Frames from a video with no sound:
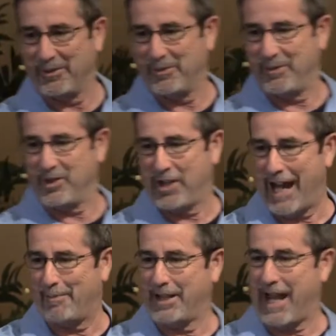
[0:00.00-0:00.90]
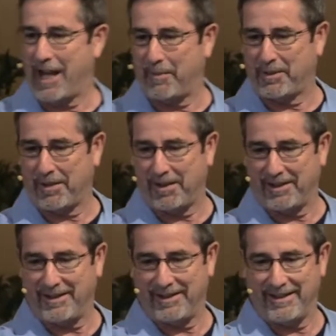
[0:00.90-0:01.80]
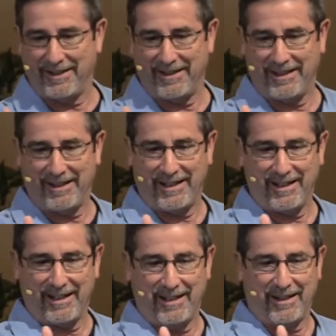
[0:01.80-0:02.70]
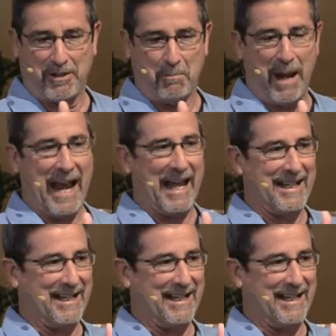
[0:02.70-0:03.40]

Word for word: when Chad would head up to, to bat,